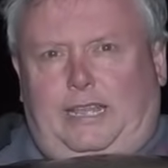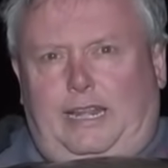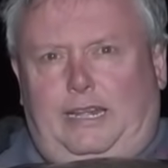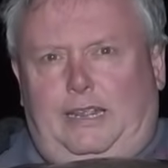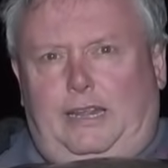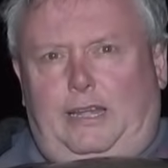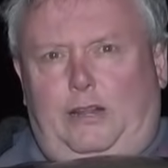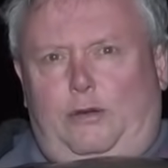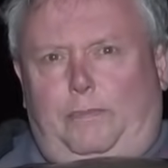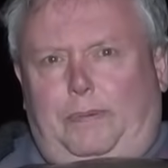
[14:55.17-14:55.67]
get
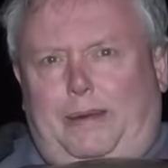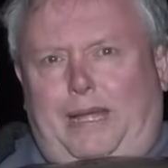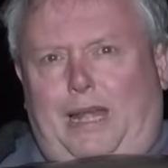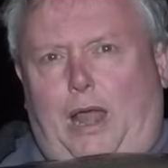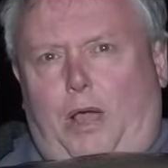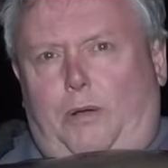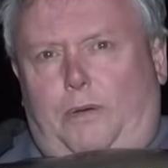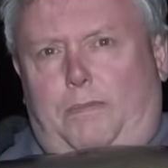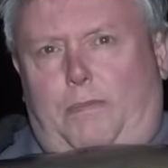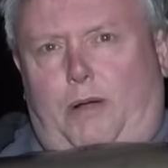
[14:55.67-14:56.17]
it a little bit
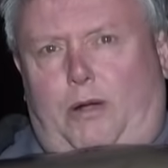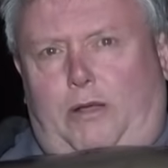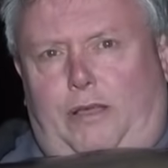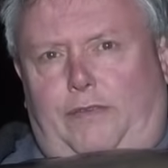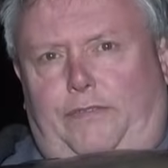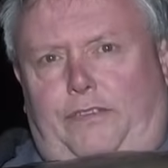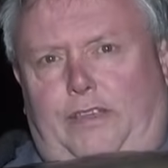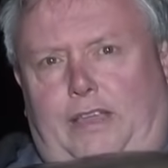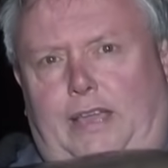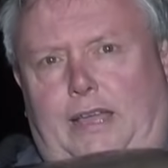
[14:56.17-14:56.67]
lower, Mark,
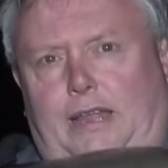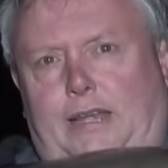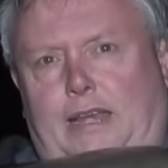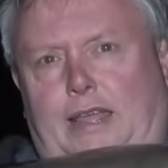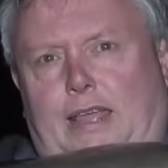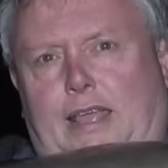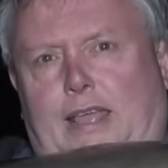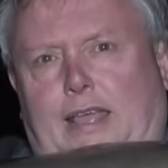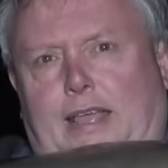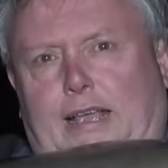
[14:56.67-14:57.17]
if you can.
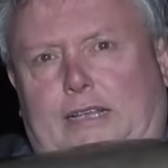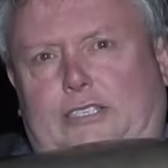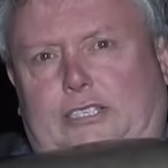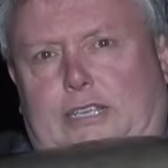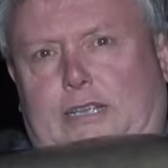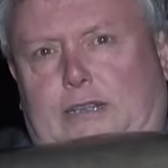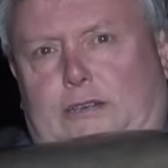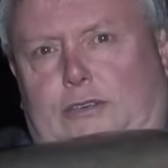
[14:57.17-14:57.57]
That's it.